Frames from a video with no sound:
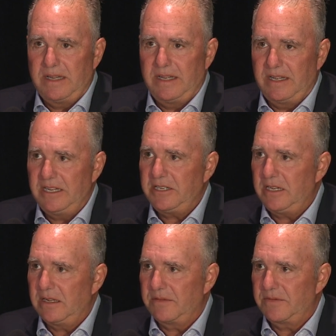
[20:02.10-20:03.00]
an
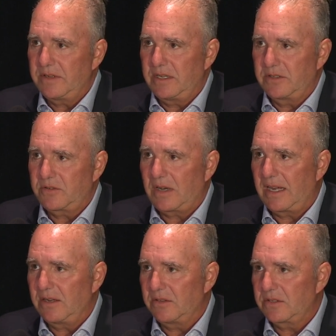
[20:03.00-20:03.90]
initiative on
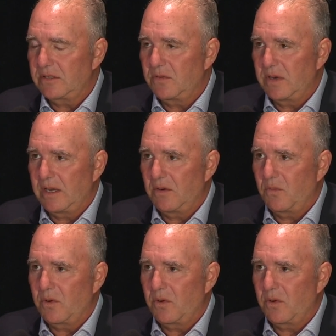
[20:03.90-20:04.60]
trials where